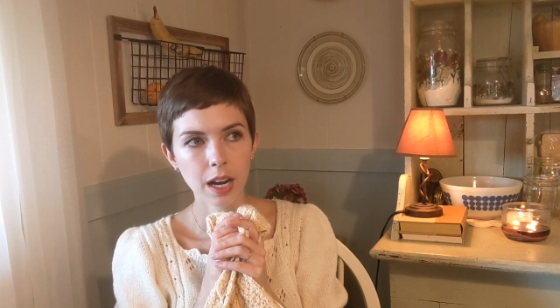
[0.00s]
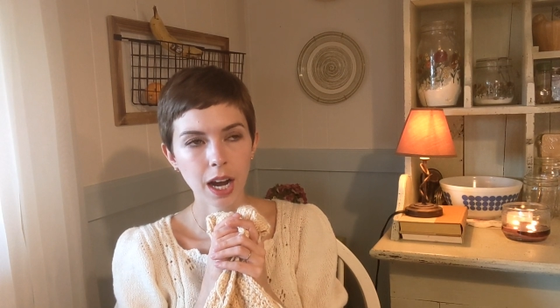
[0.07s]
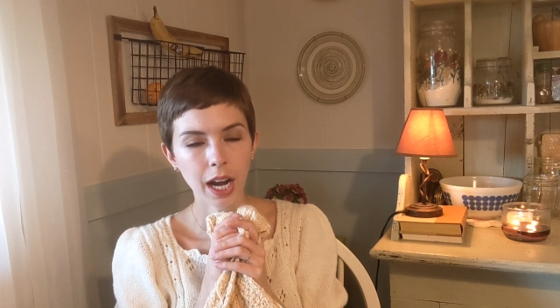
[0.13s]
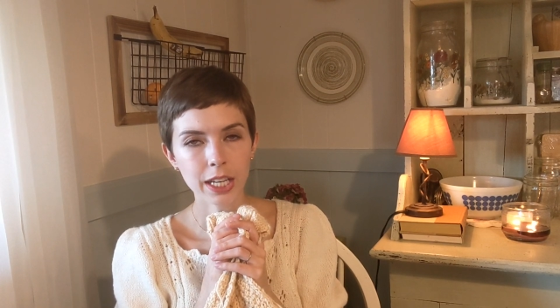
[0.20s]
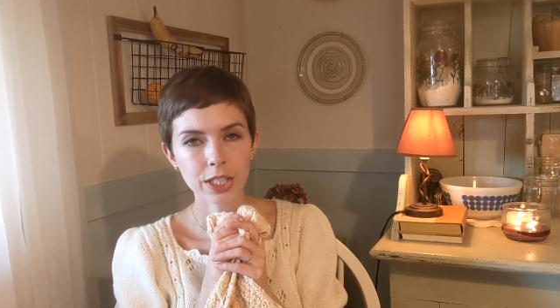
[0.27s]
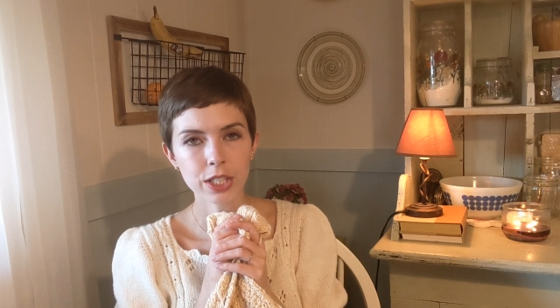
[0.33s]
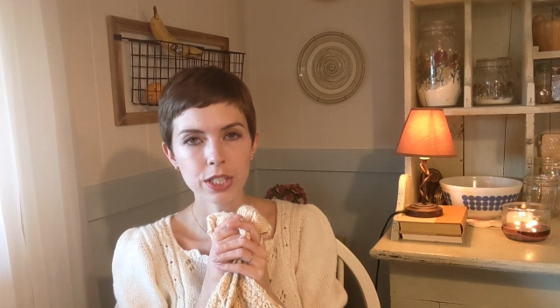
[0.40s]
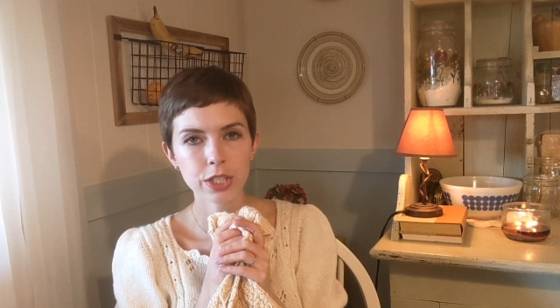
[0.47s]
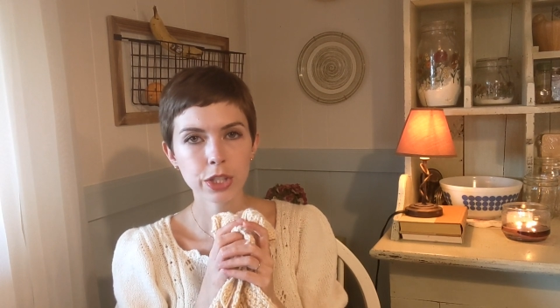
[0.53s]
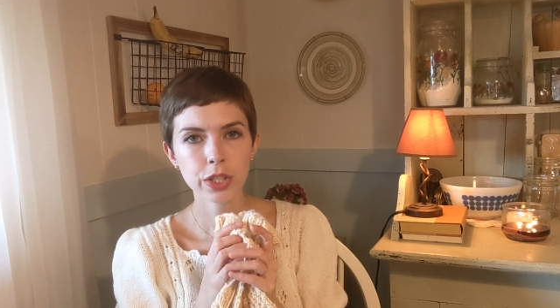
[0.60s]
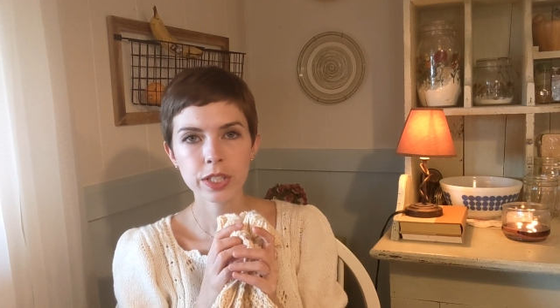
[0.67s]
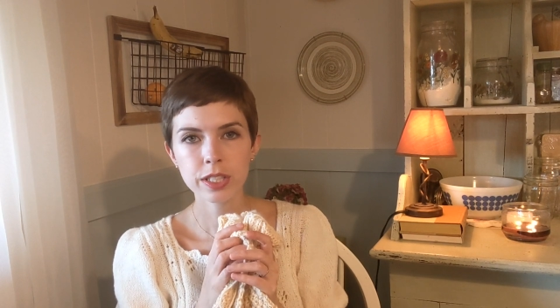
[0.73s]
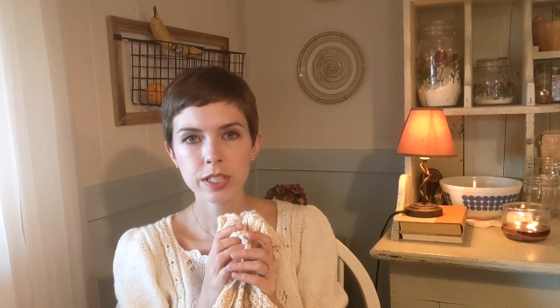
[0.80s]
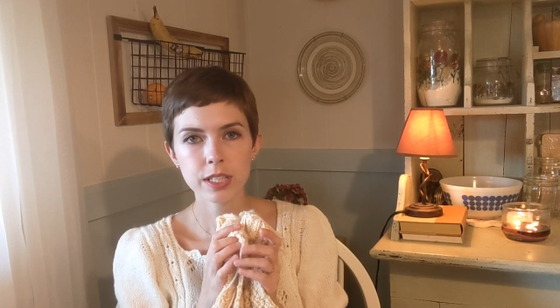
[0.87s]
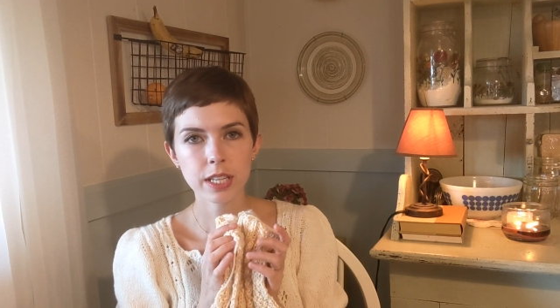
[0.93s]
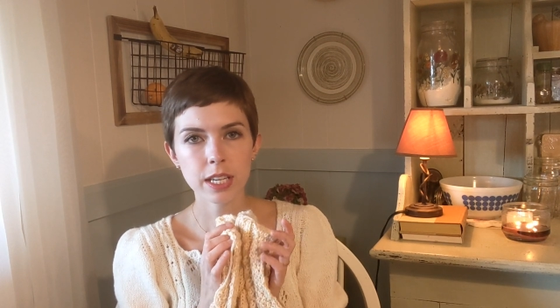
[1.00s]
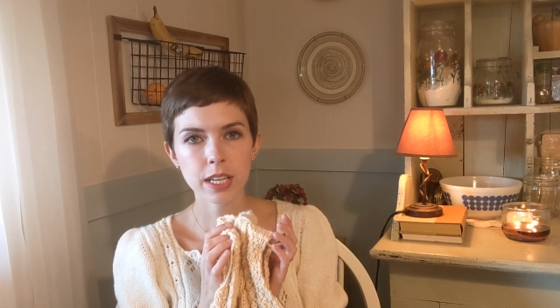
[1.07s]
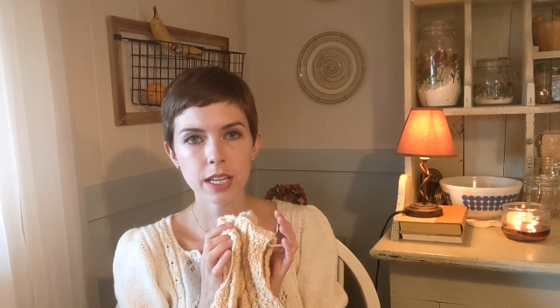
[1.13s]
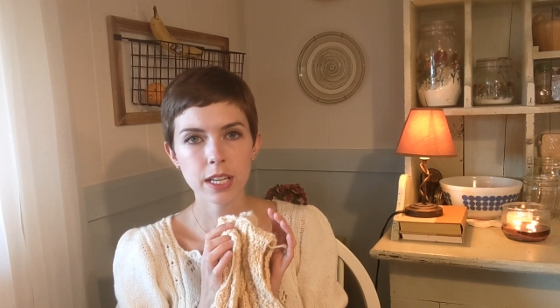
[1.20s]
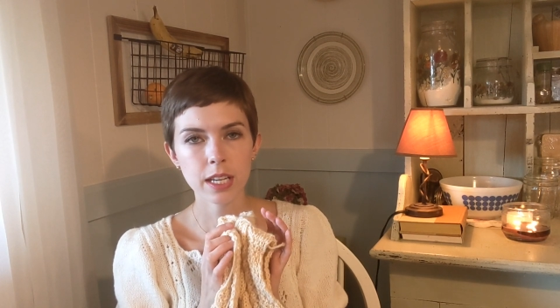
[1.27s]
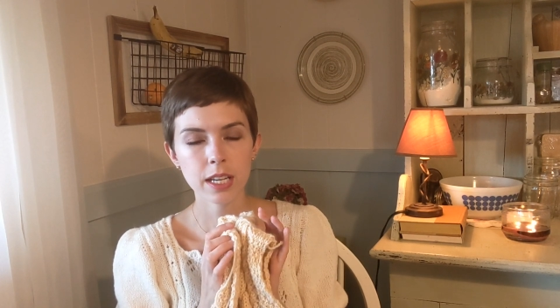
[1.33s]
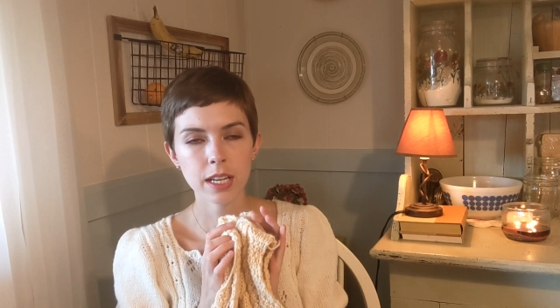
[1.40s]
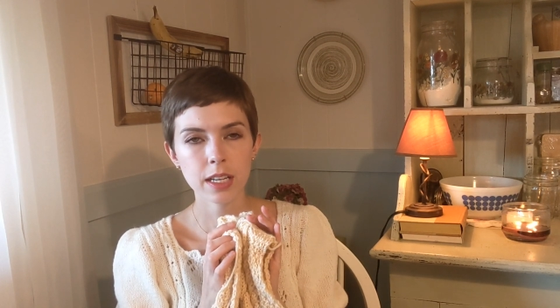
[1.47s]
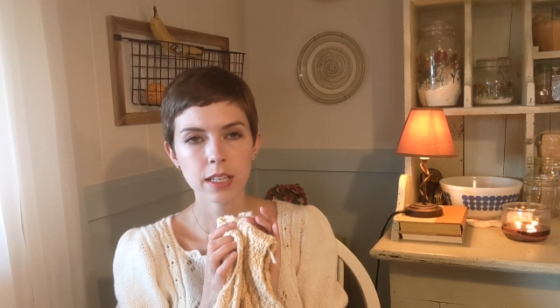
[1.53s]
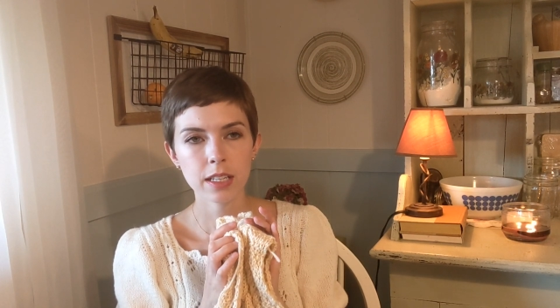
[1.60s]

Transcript: I just couldn't see,